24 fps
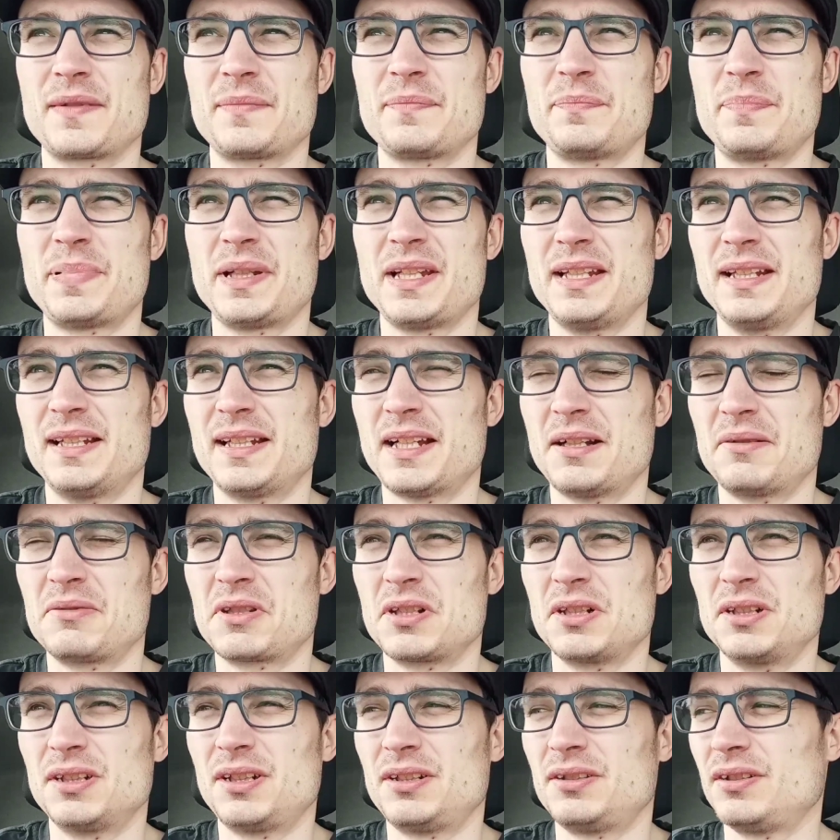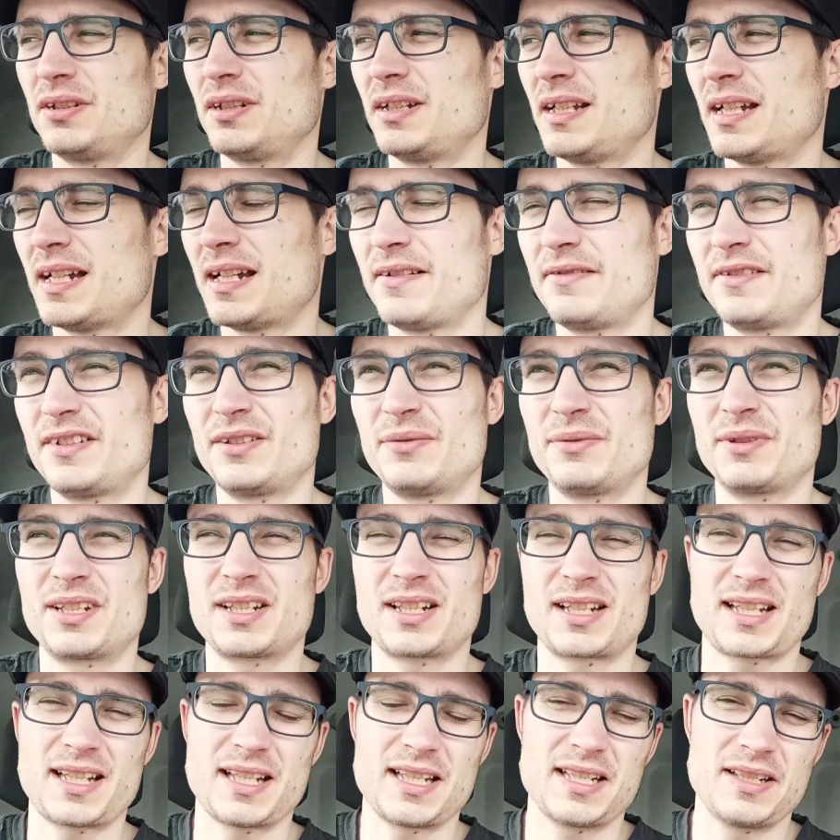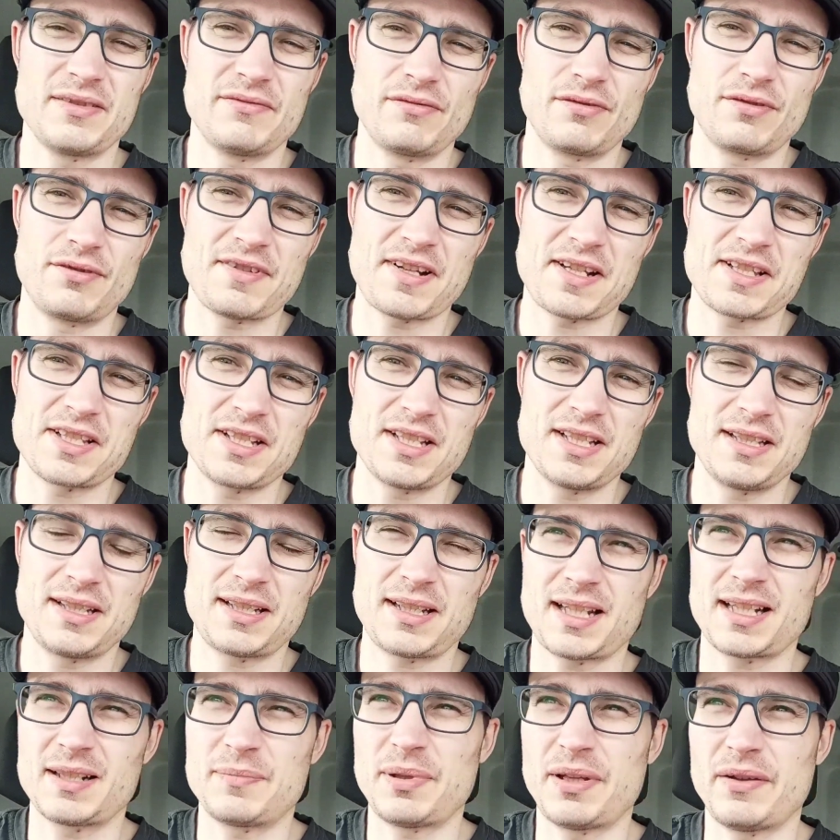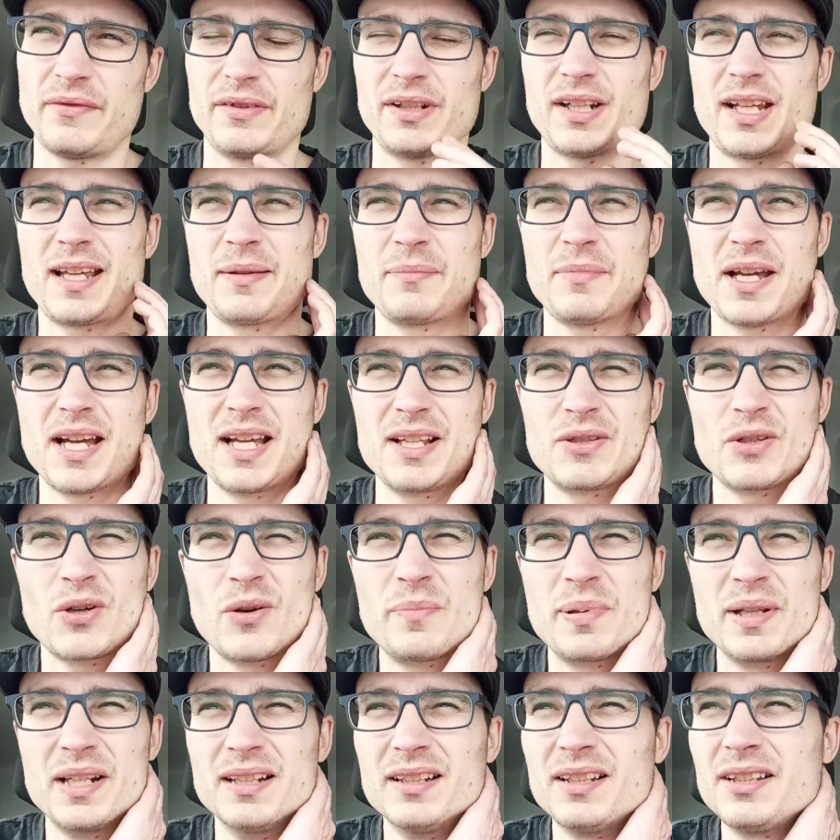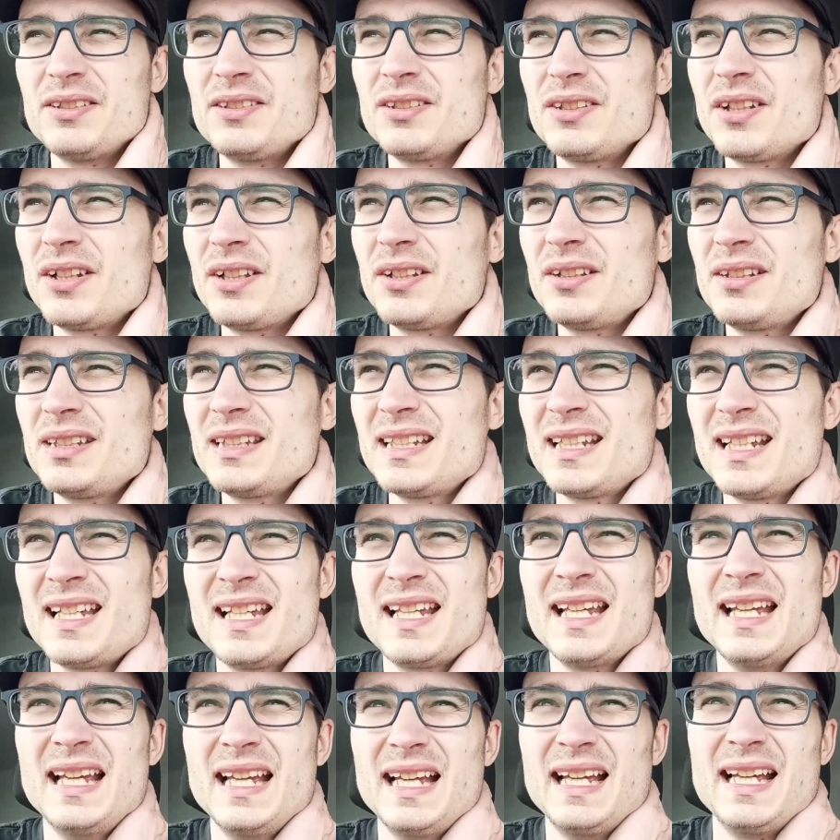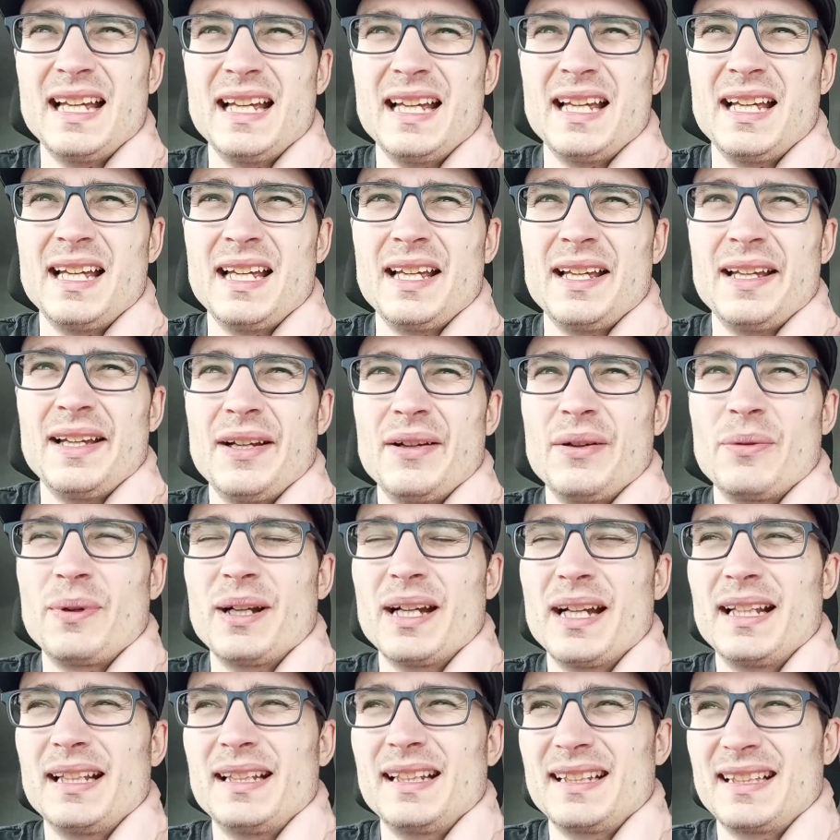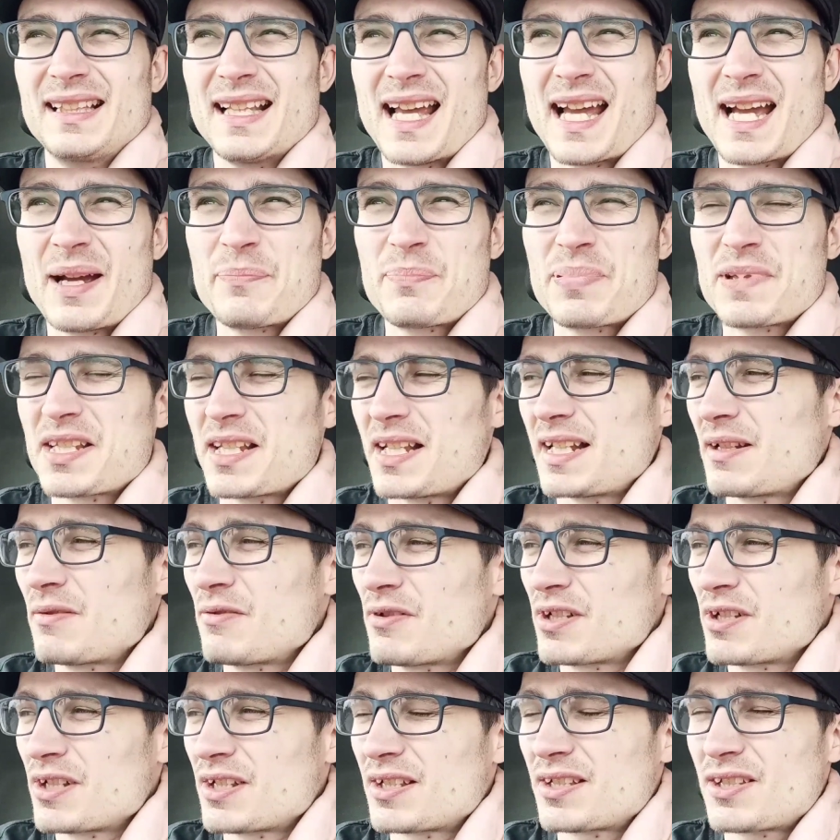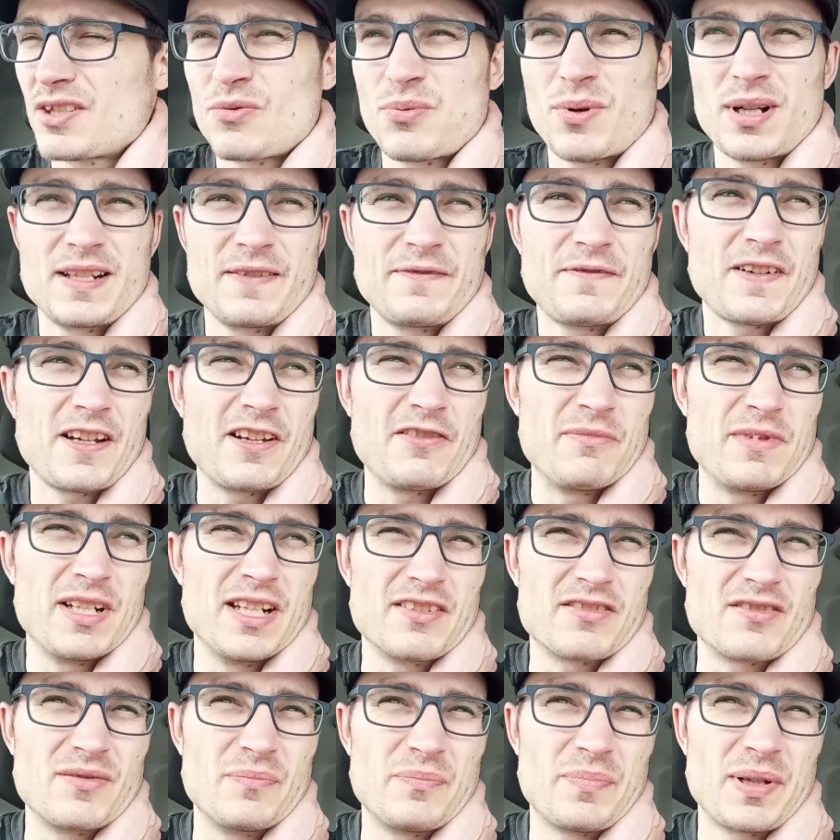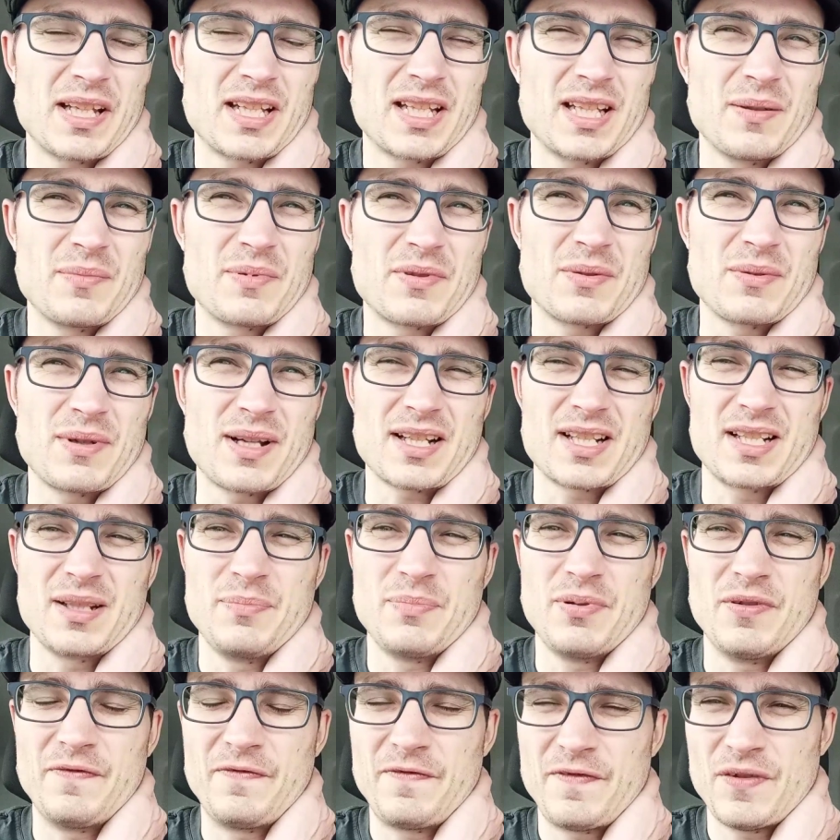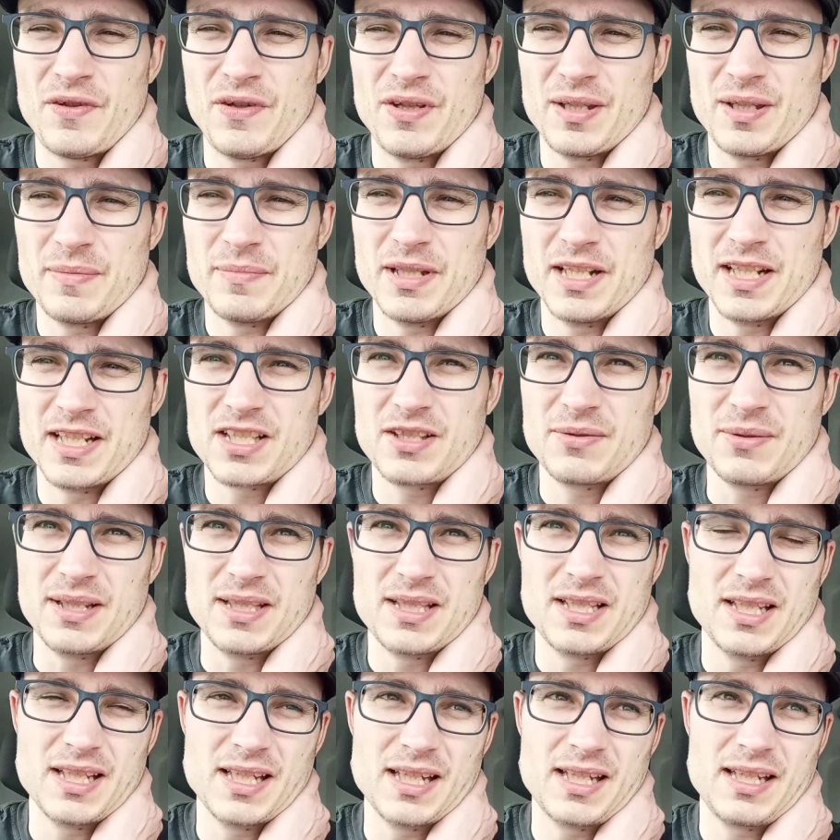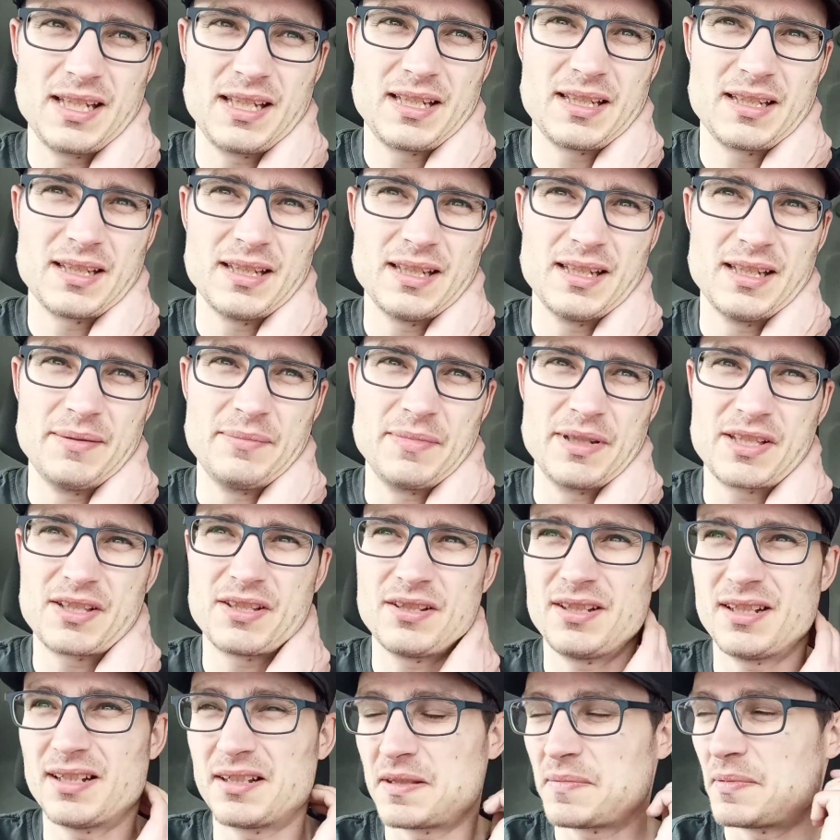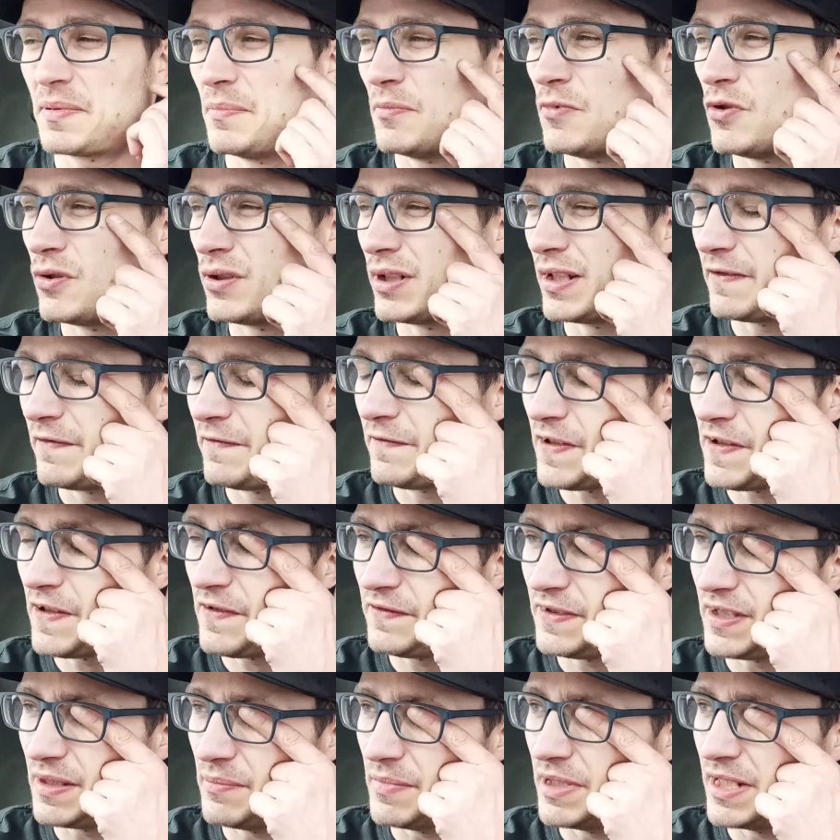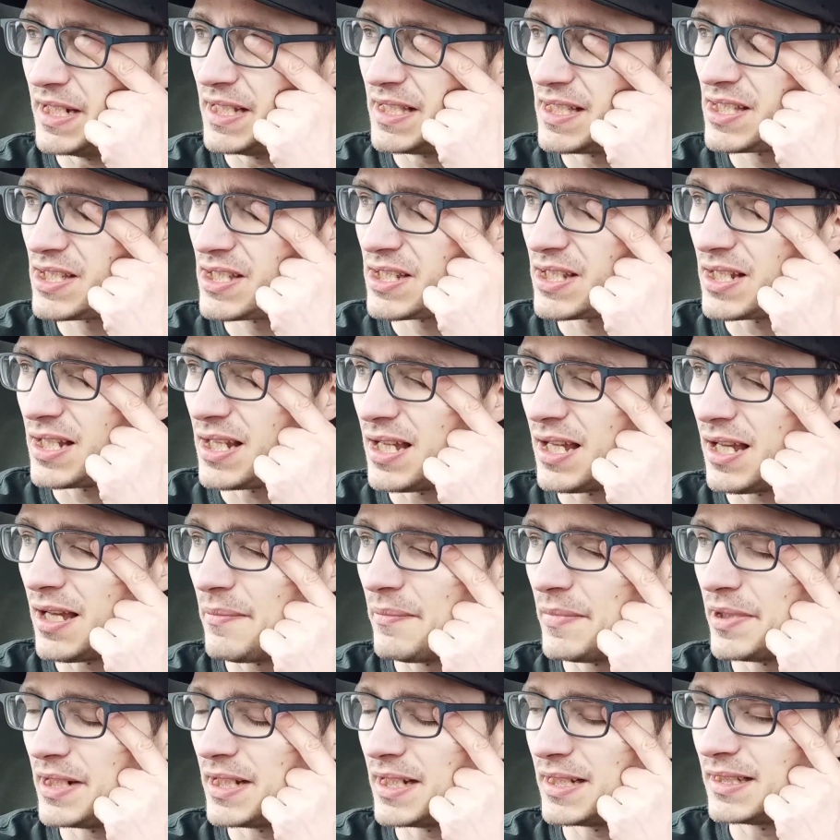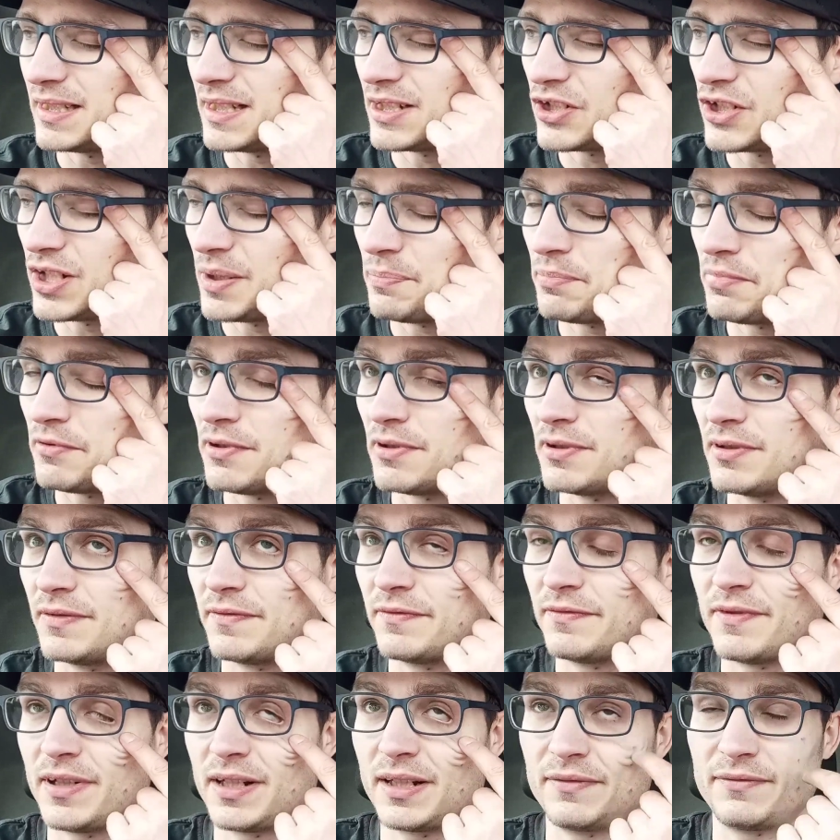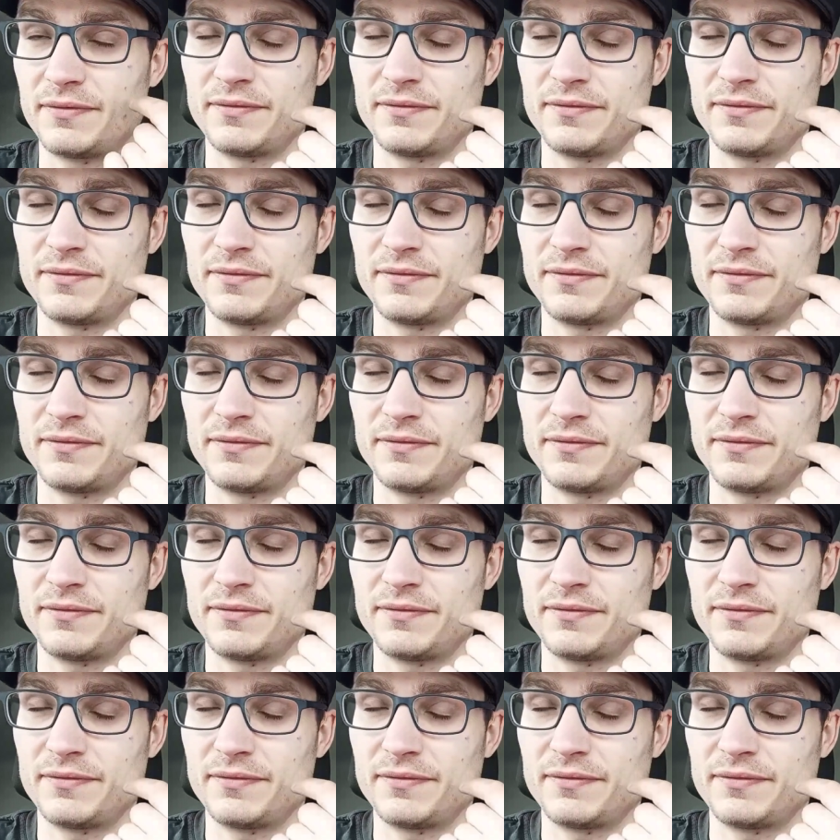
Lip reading: Been down to London area, which I kind of regretted. Had a bit of a nightmare job in London, where the app said I was 25 minutes from pickup, so I actually put 30 minutes to ETA. It turned out to be more like 50 minutes, and I had the shipper on the